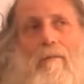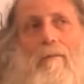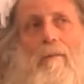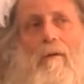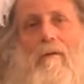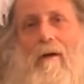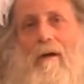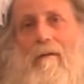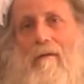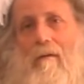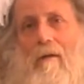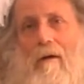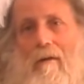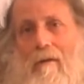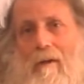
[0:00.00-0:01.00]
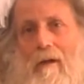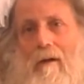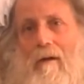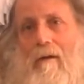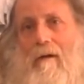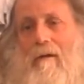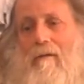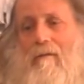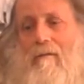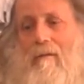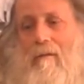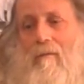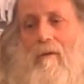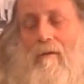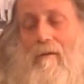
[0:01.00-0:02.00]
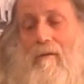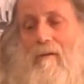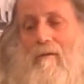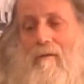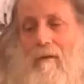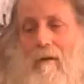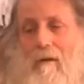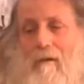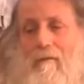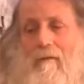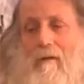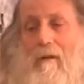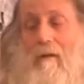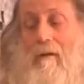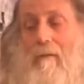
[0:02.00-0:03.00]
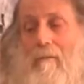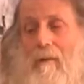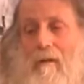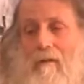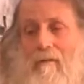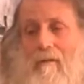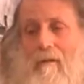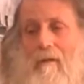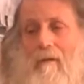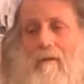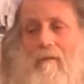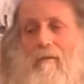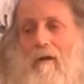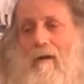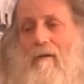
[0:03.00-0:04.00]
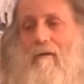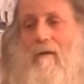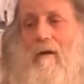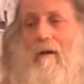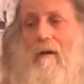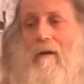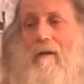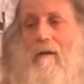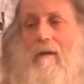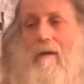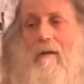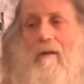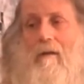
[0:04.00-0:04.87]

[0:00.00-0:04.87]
protect a lot of the areas, wilderness areas in the Olympics and Shai and